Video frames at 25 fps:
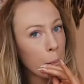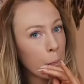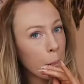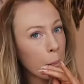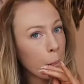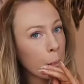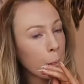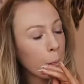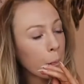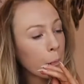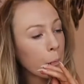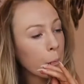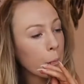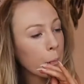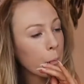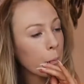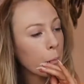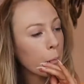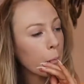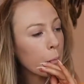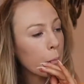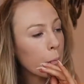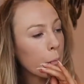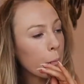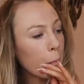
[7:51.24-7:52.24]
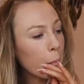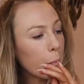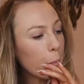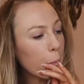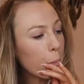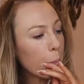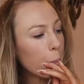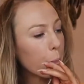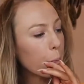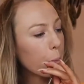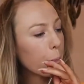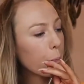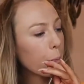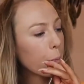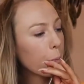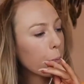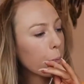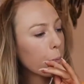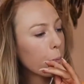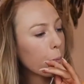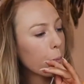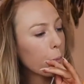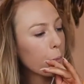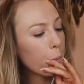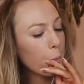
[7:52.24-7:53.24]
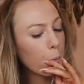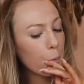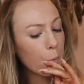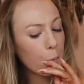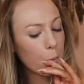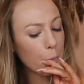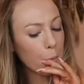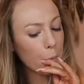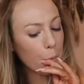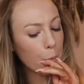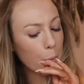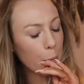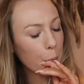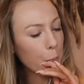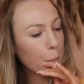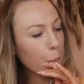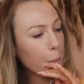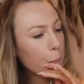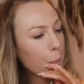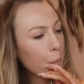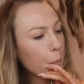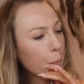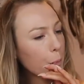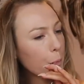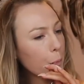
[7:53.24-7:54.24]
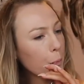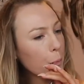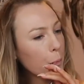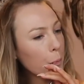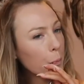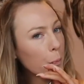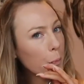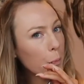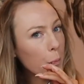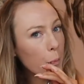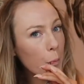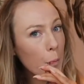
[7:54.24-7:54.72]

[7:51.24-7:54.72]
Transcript: No one is speaking in this clip.